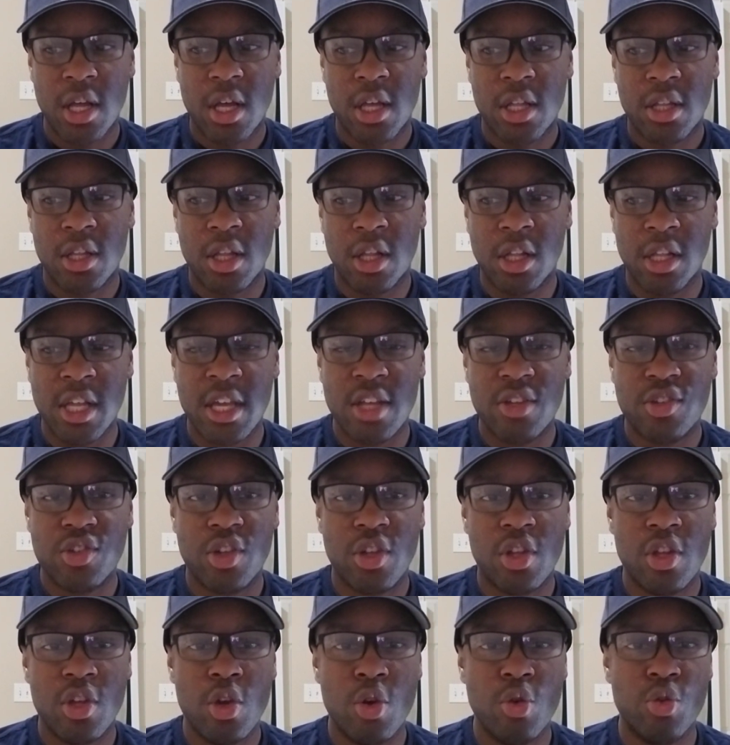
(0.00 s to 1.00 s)
the link to
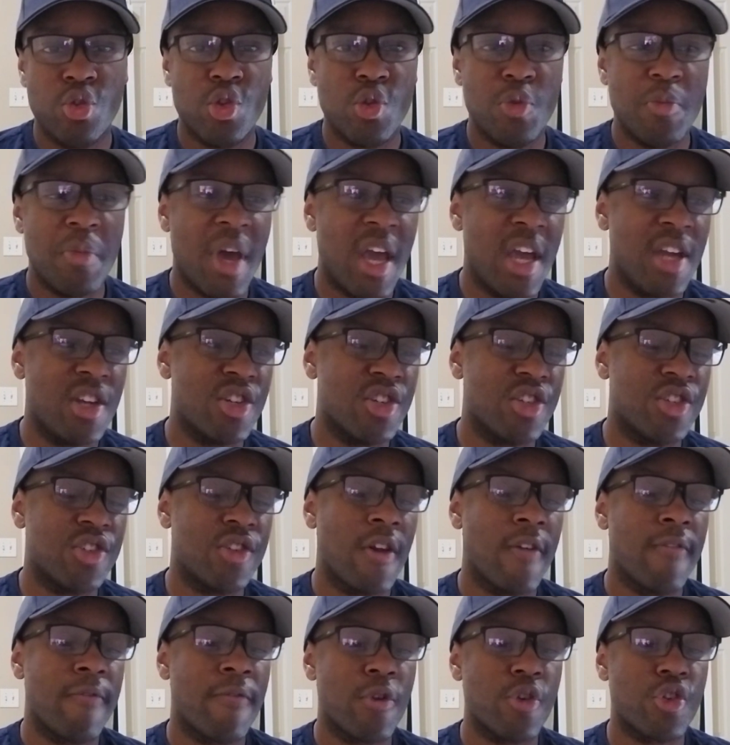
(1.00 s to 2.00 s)
the YouTube pages
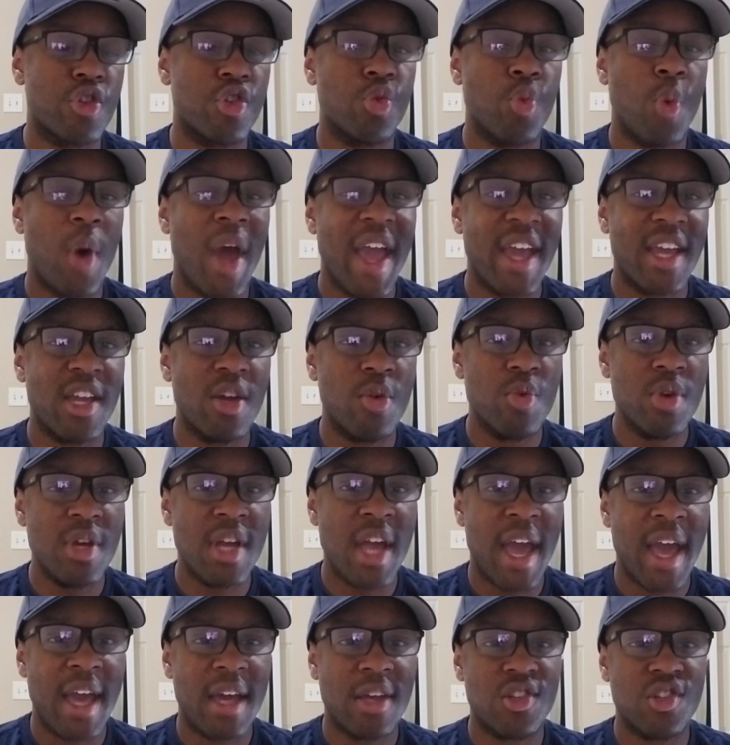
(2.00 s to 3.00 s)
for Swaggy
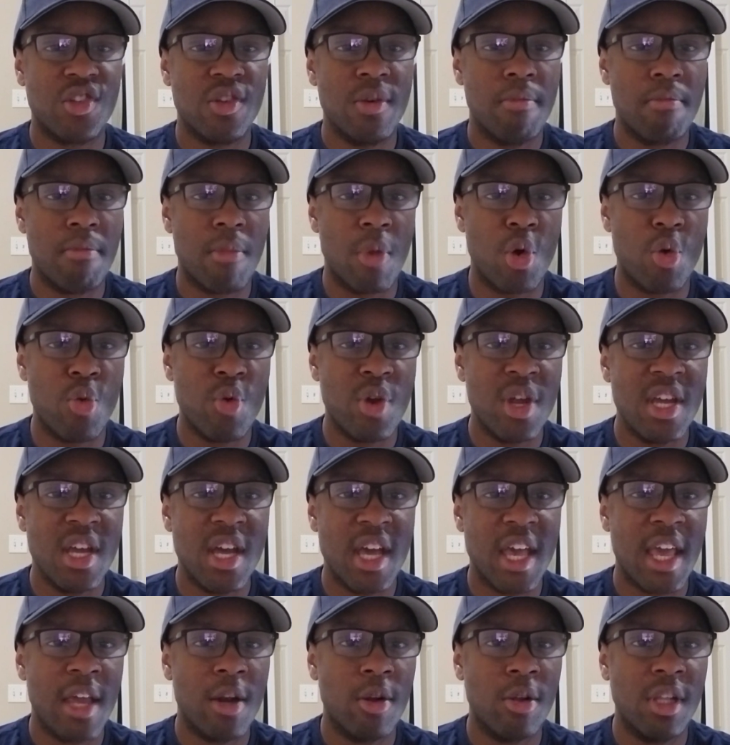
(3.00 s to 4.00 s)
Reacts,
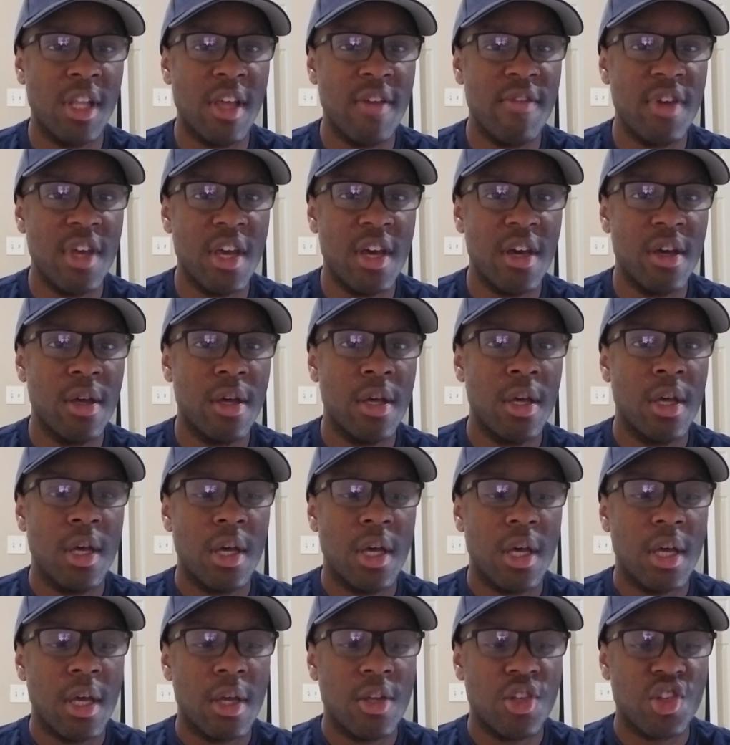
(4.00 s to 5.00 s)
Maria and Olivia,
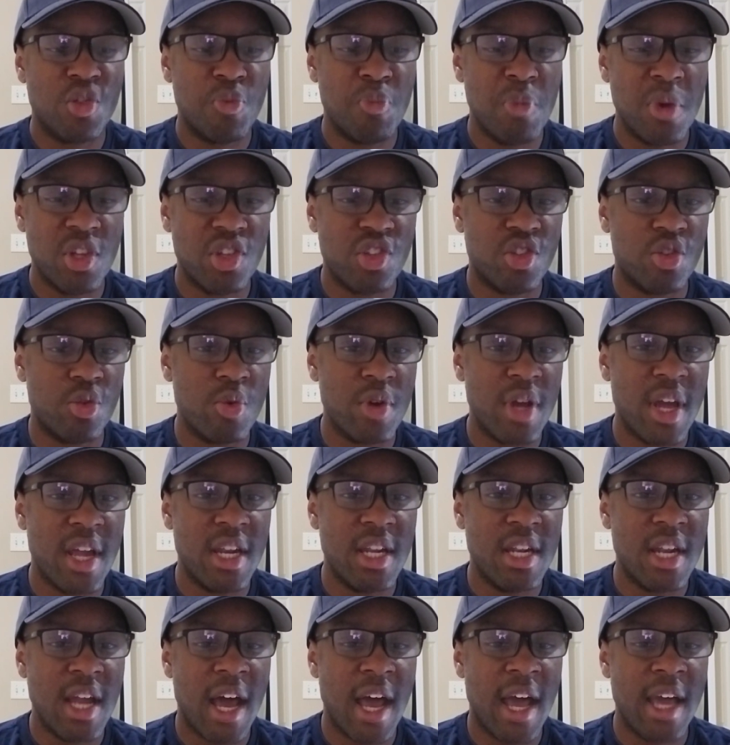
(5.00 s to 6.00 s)
Spitz
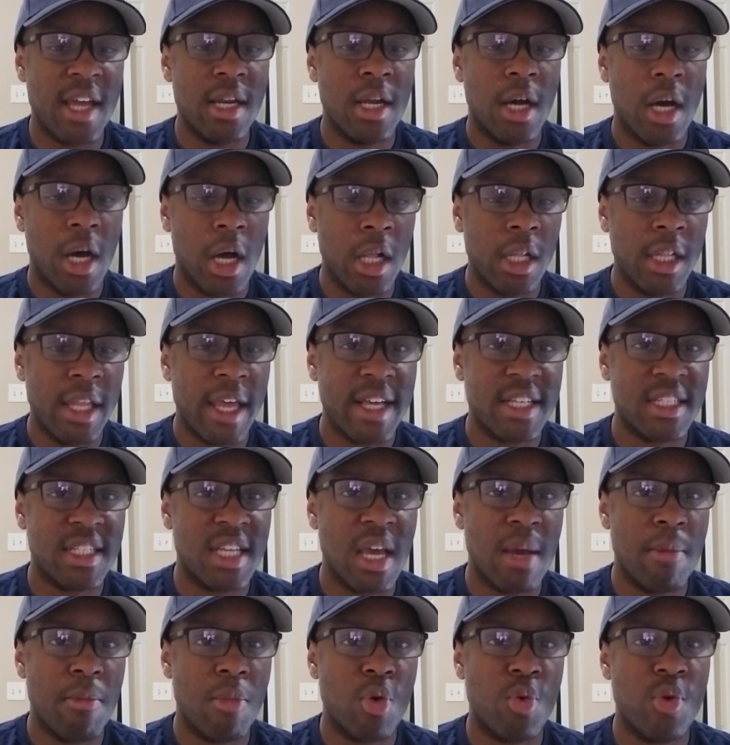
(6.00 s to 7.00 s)
389,
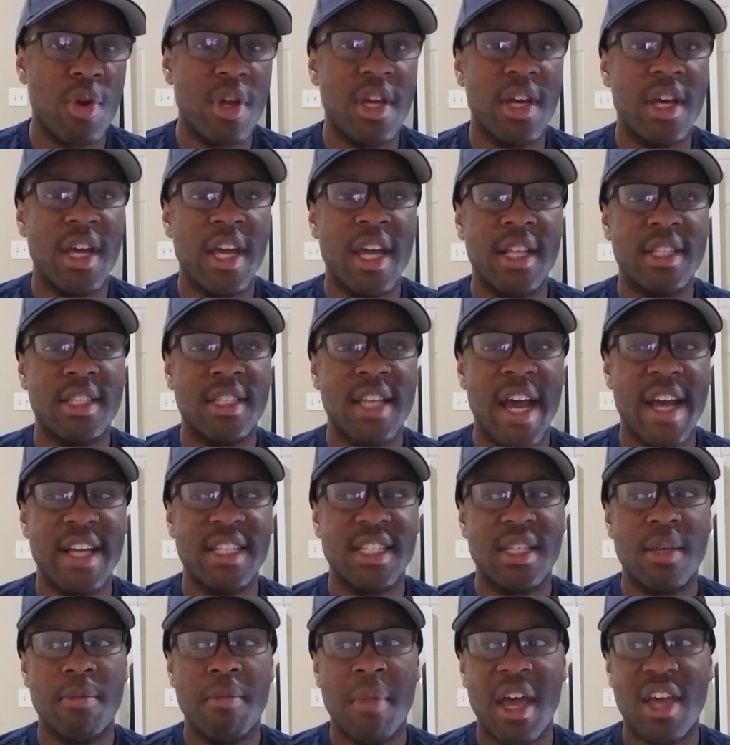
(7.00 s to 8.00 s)
Alexa and Maria, and
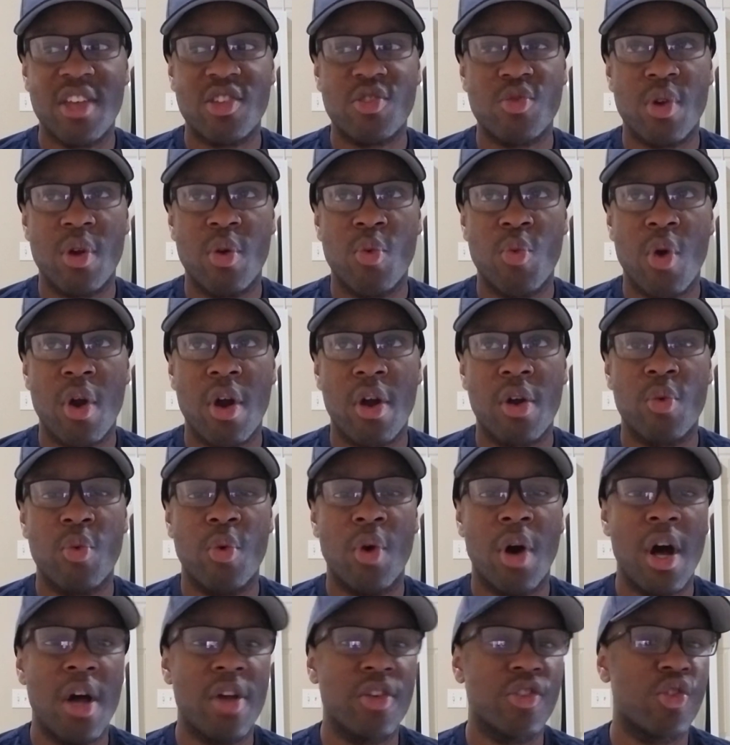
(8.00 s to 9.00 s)
Tyson Master at Work
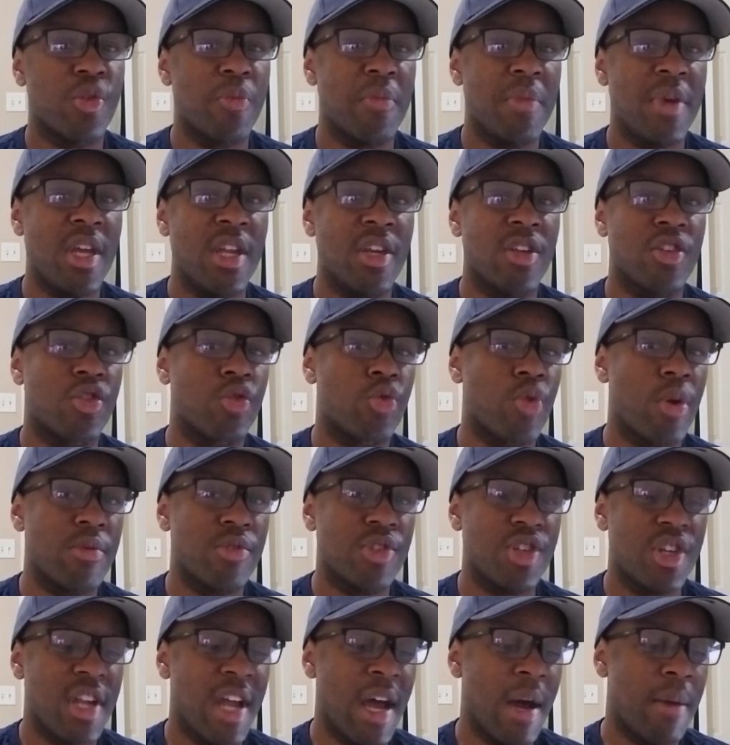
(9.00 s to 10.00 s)
will also be in the
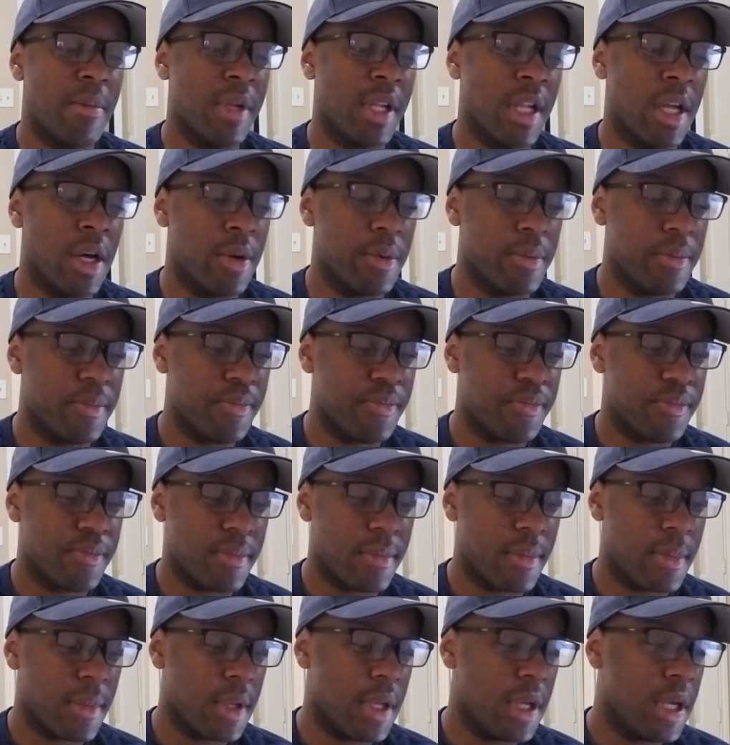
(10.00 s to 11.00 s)
description down below.
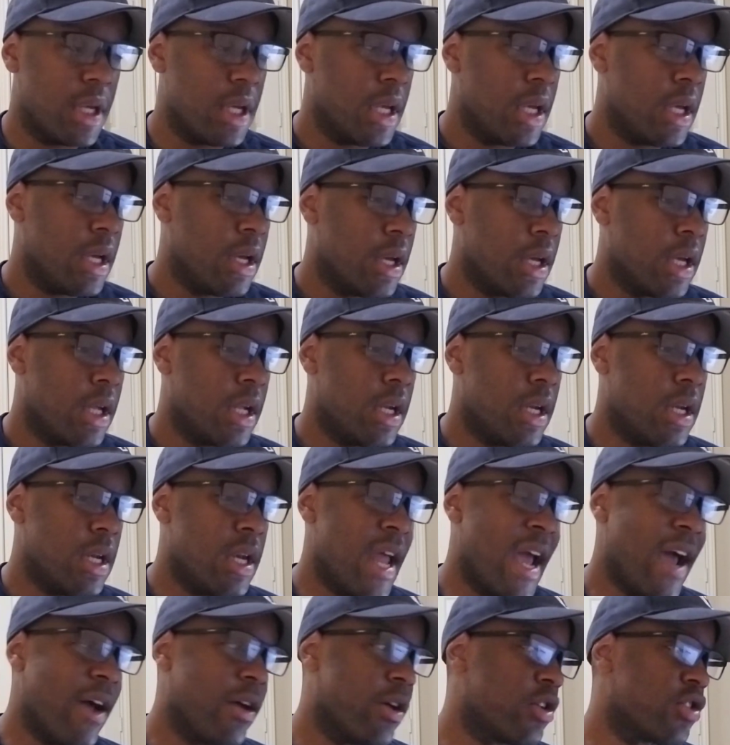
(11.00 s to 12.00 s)

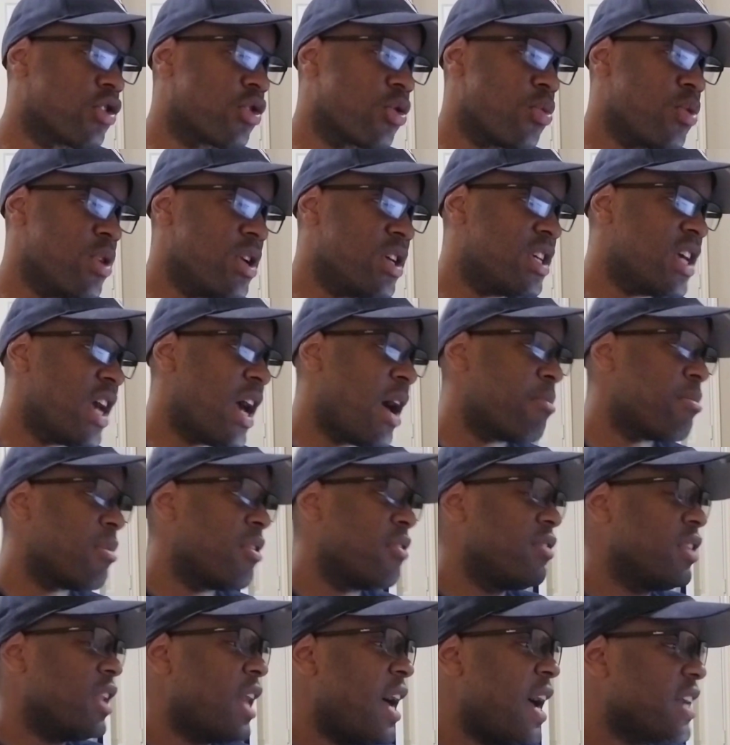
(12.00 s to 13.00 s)
Now here's a recap
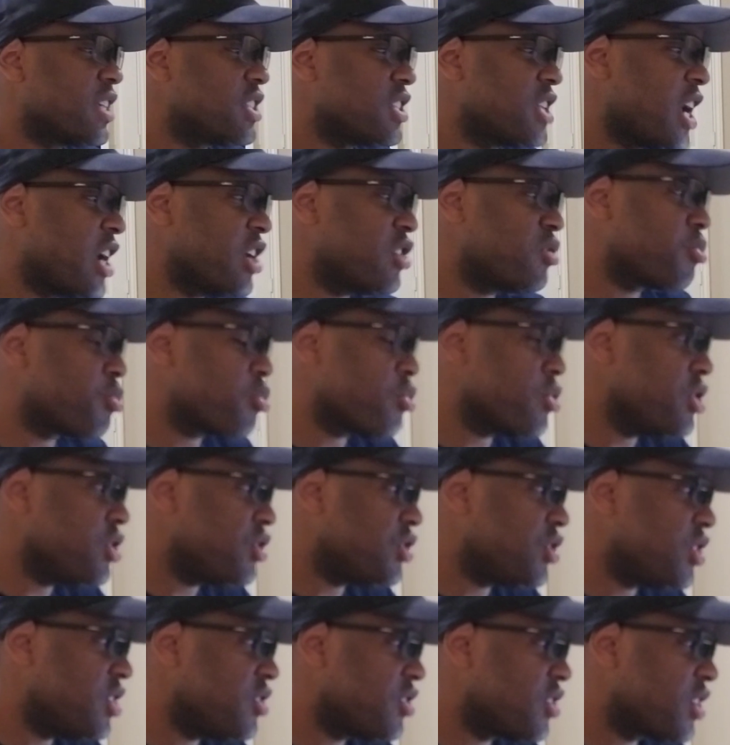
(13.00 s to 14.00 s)
of last night's
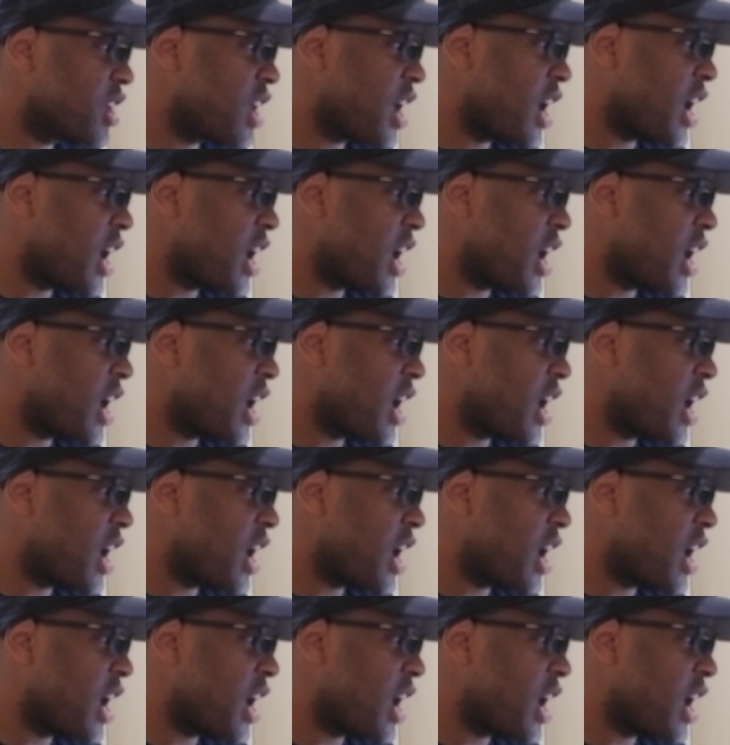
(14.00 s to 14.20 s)
preseason